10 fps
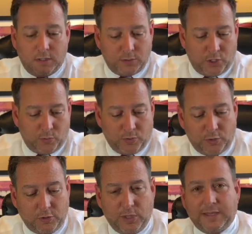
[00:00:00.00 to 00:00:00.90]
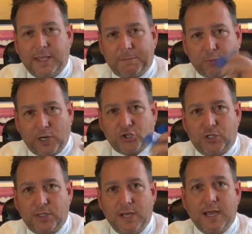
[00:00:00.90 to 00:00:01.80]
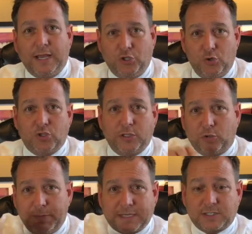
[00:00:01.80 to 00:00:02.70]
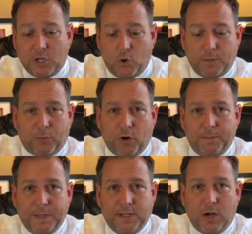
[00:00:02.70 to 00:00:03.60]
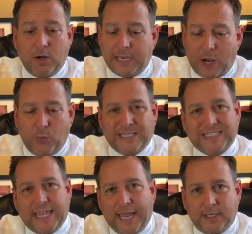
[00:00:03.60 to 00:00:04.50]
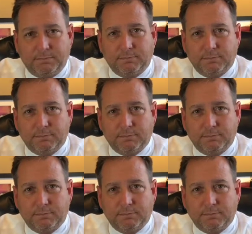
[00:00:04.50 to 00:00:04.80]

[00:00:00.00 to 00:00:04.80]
You know, you get the impression, and usually you'll mix stone and pour it up in there. Now we scan them,